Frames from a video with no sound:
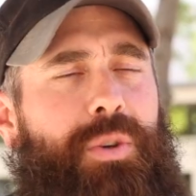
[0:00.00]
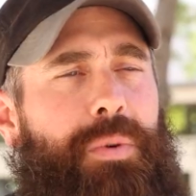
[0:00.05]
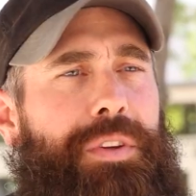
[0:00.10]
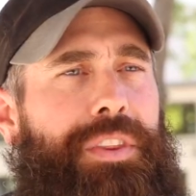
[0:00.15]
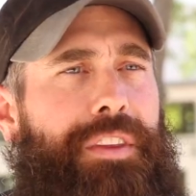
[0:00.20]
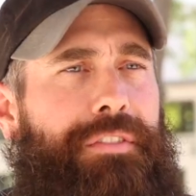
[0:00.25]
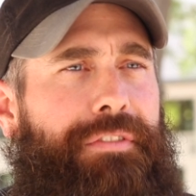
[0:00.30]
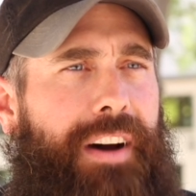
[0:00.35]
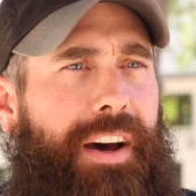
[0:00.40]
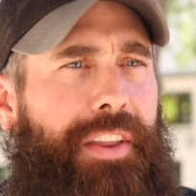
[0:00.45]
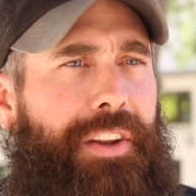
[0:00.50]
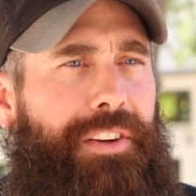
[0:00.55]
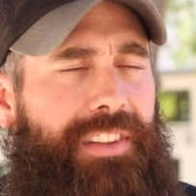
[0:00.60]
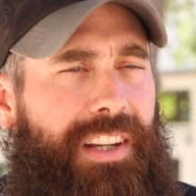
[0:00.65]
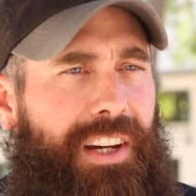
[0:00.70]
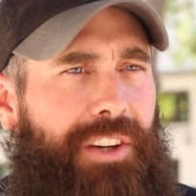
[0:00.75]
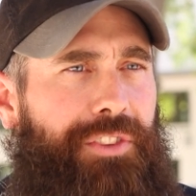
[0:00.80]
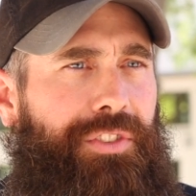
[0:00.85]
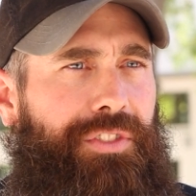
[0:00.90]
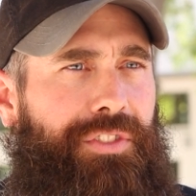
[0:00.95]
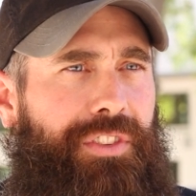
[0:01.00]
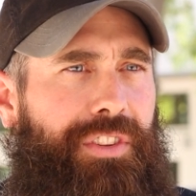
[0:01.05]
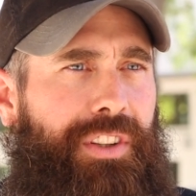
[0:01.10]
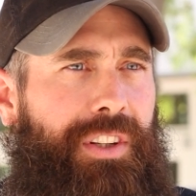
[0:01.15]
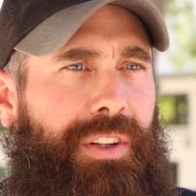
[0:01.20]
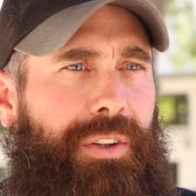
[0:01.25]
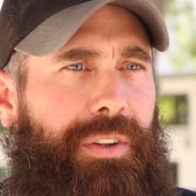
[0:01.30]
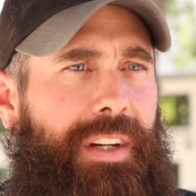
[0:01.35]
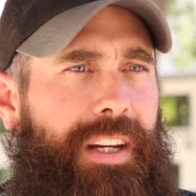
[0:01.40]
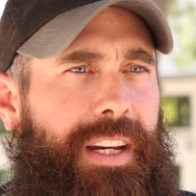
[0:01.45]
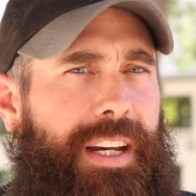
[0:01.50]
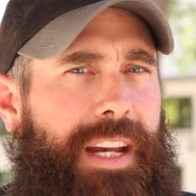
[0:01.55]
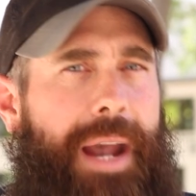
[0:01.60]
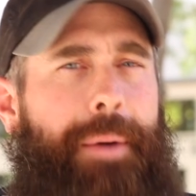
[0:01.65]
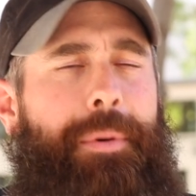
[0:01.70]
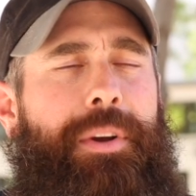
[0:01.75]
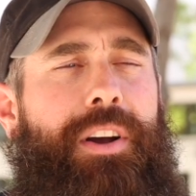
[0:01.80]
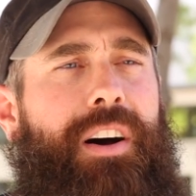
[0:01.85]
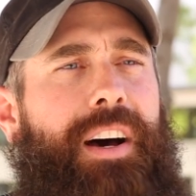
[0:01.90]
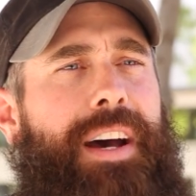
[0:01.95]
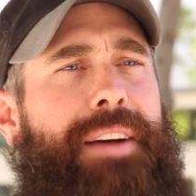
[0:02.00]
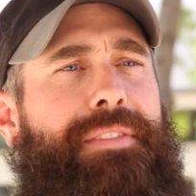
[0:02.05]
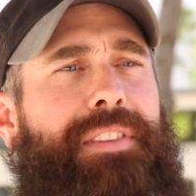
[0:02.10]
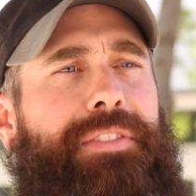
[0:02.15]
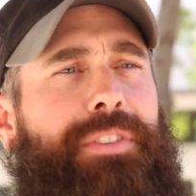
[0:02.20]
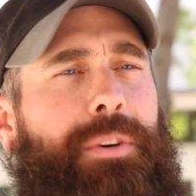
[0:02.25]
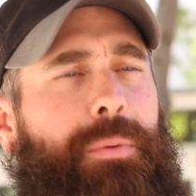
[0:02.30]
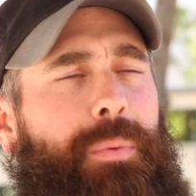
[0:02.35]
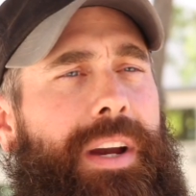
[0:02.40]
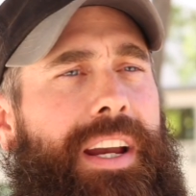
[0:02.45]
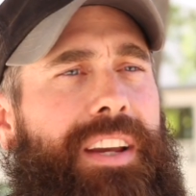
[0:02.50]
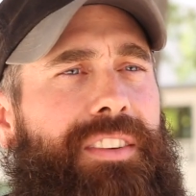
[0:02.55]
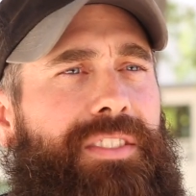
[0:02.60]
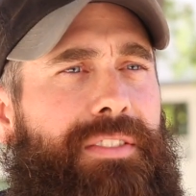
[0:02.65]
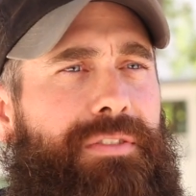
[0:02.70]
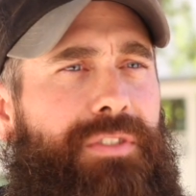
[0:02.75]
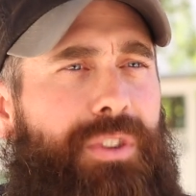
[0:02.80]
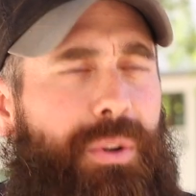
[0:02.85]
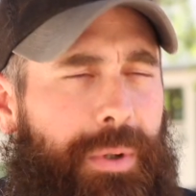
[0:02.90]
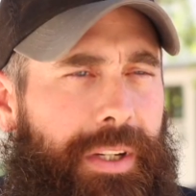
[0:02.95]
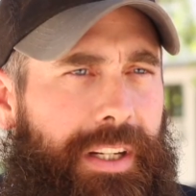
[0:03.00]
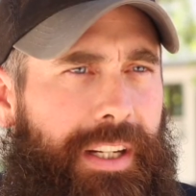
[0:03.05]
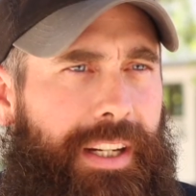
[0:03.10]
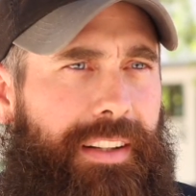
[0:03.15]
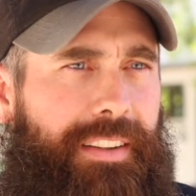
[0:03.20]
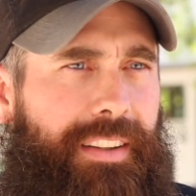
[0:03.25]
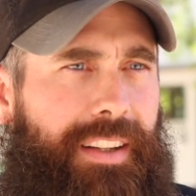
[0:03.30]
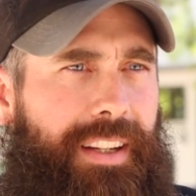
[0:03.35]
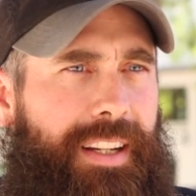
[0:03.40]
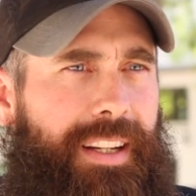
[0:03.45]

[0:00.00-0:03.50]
do what the Father tells us to do. And we all have different ways of doing it.